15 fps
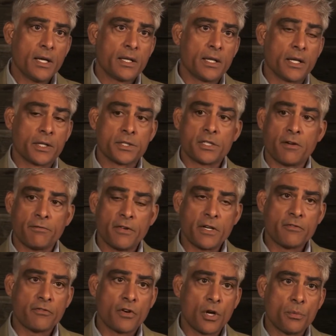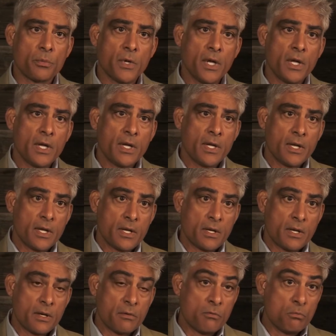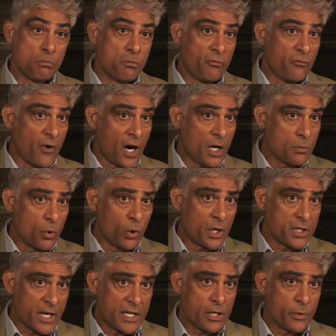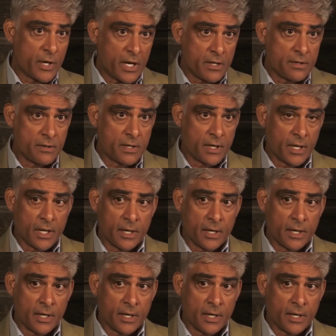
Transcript: They are suffering from far more attenuated